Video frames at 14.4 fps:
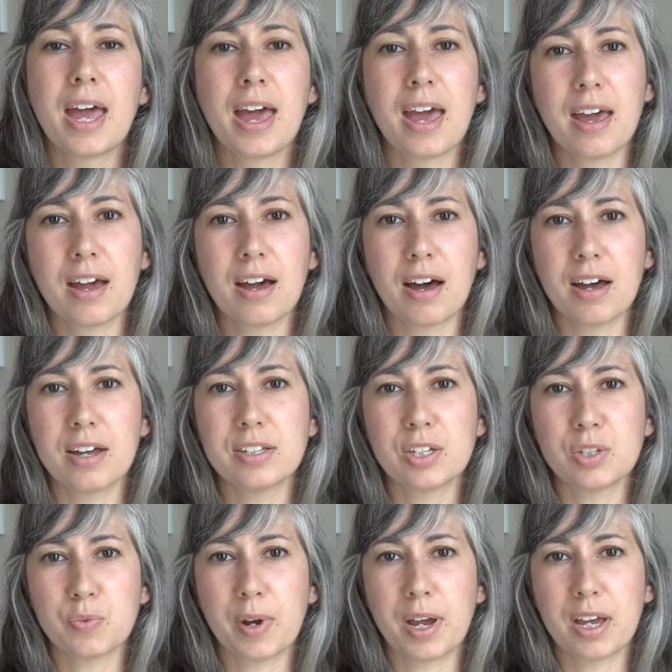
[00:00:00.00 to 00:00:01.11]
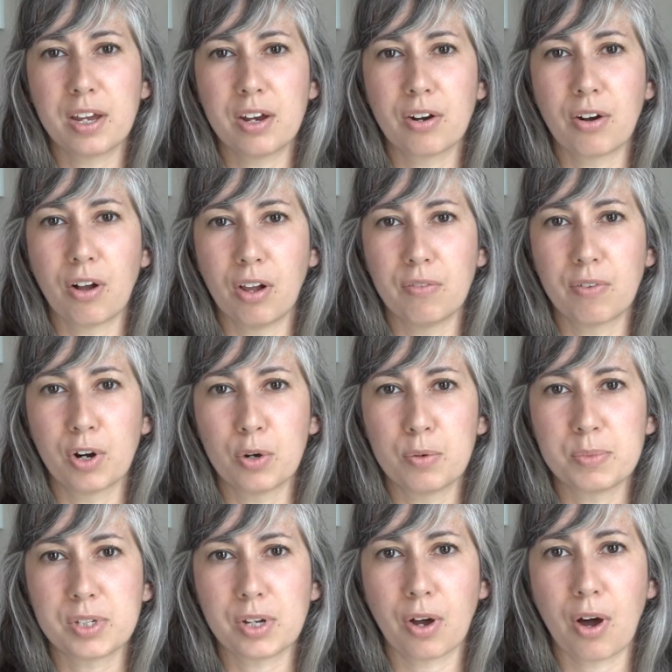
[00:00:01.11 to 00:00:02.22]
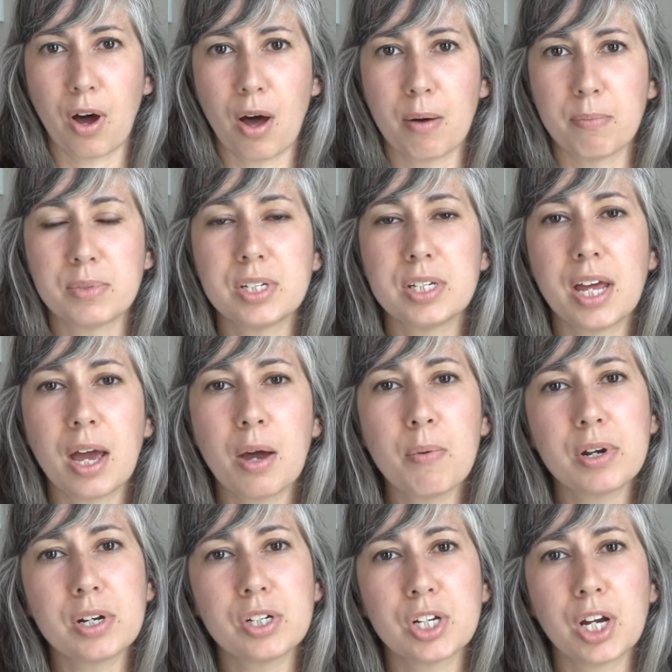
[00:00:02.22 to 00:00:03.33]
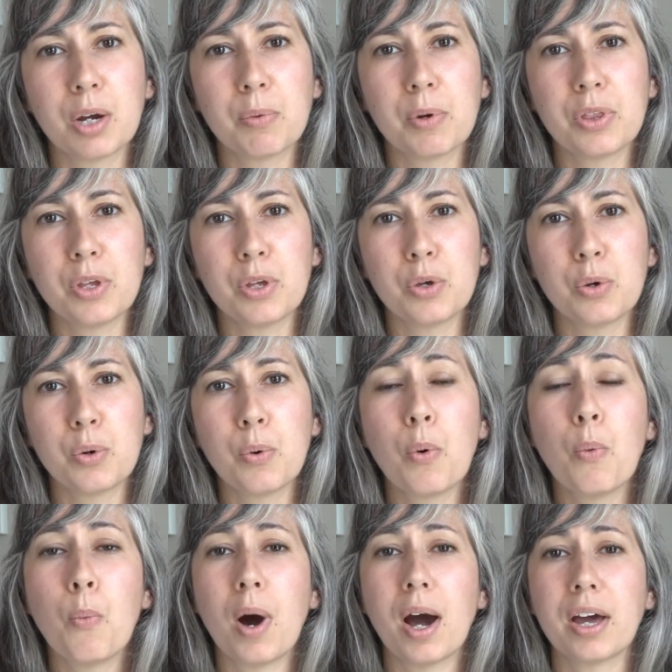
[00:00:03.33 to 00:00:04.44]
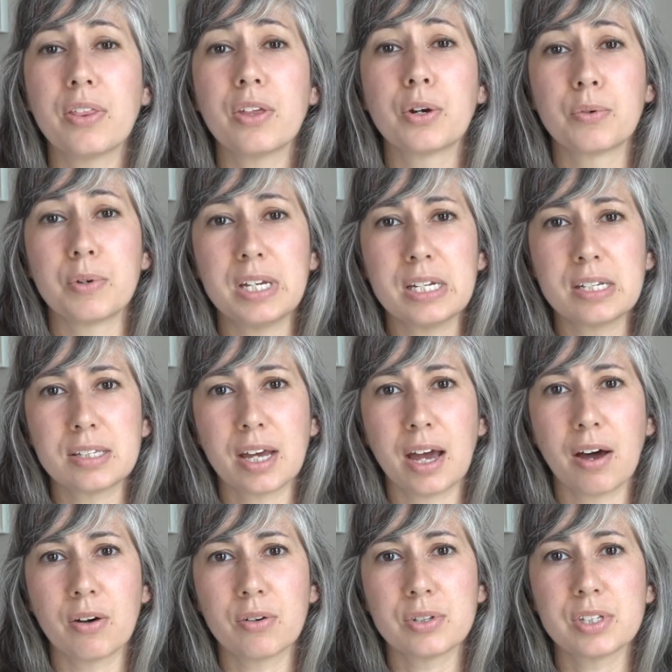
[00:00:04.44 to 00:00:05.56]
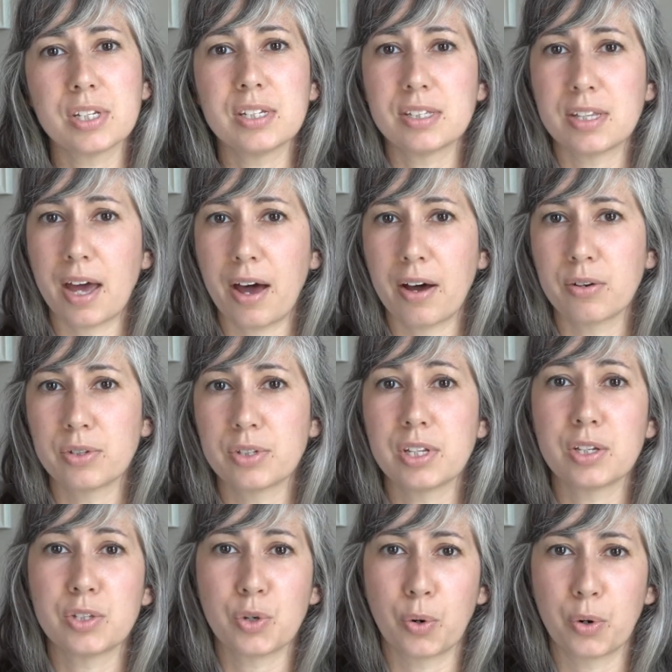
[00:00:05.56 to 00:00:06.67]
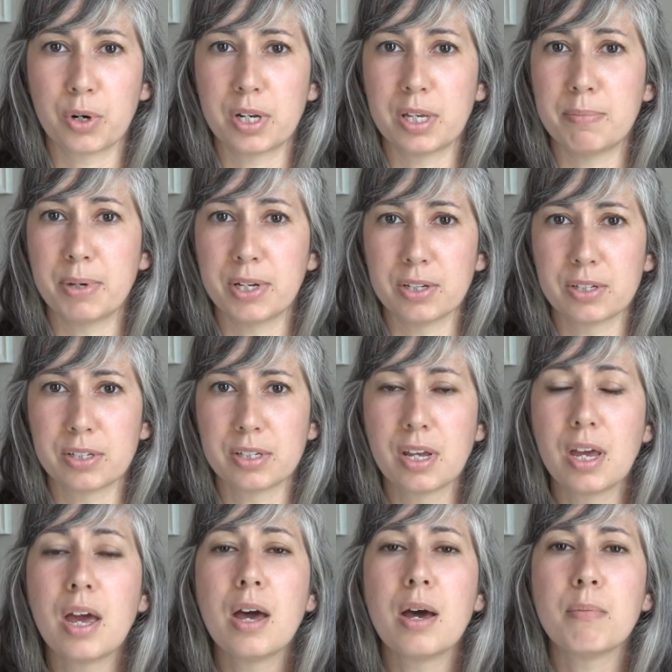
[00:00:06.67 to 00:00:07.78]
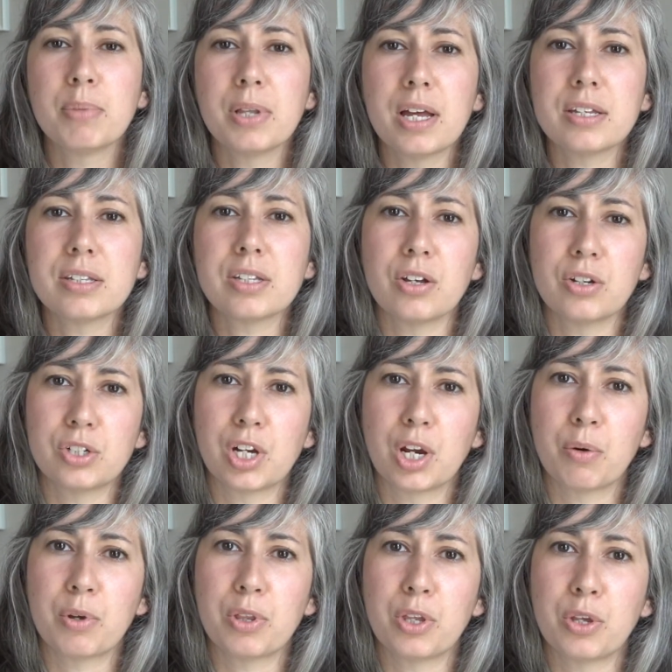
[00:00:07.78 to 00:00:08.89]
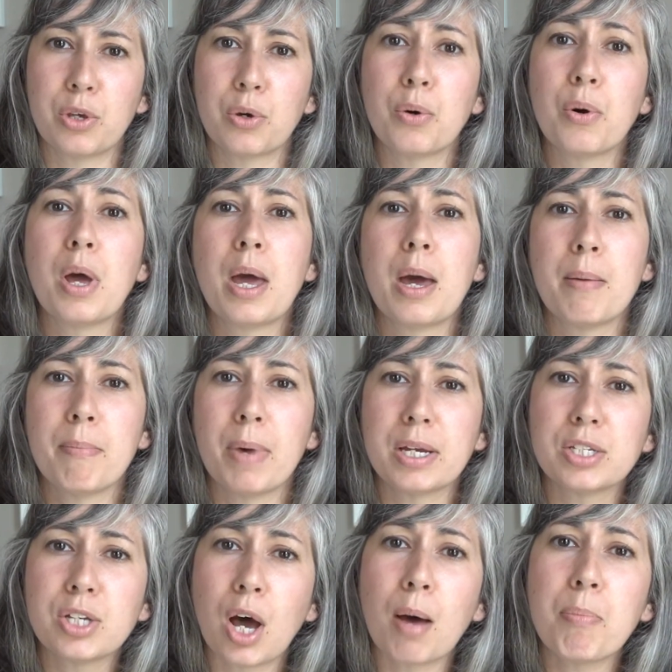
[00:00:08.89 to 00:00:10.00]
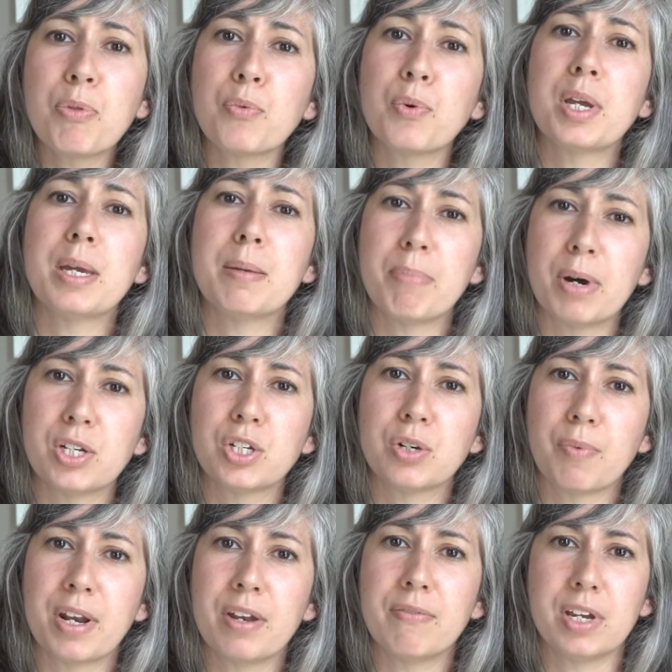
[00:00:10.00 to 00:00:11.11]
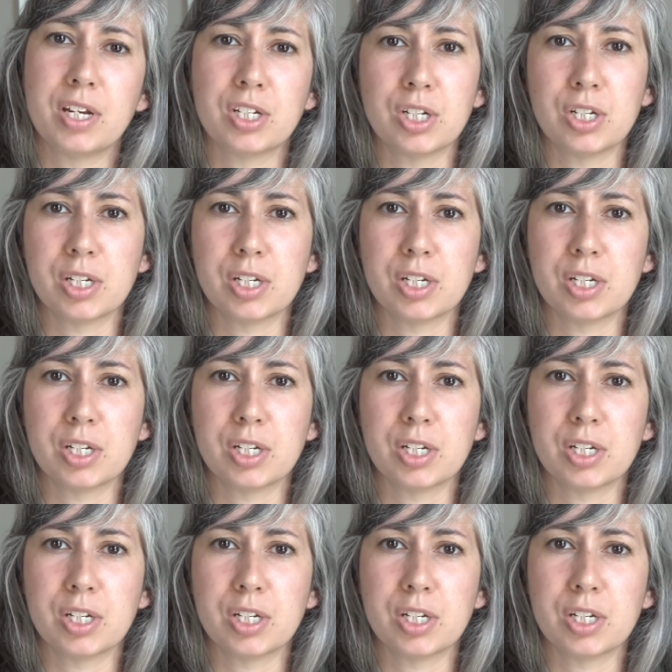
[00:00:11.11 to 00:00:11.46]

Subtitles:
Hey guys, it's Ray here at allofourhomes.com. Today I want to share with you why the greenest house is the house that's already built. Plus, I'll share with you my top 3 budget renovation